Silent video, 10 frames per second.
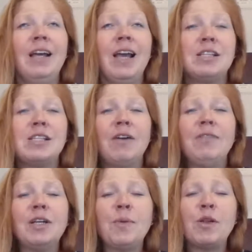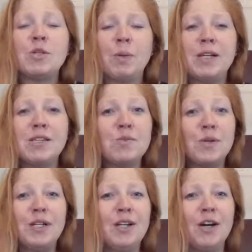it's definitely one of those places where
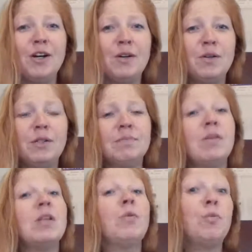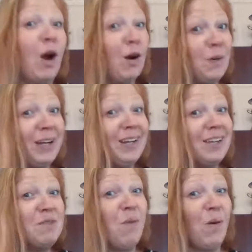you can go rowing in
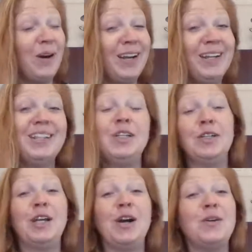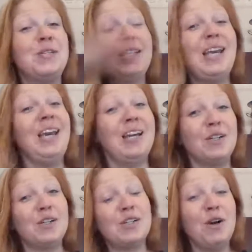the morning and you could go skiing
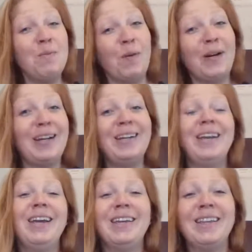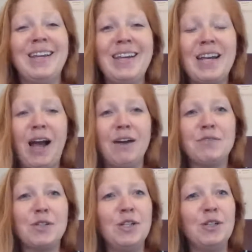or snowboarding in the
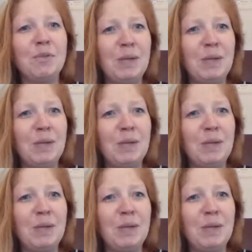afternoon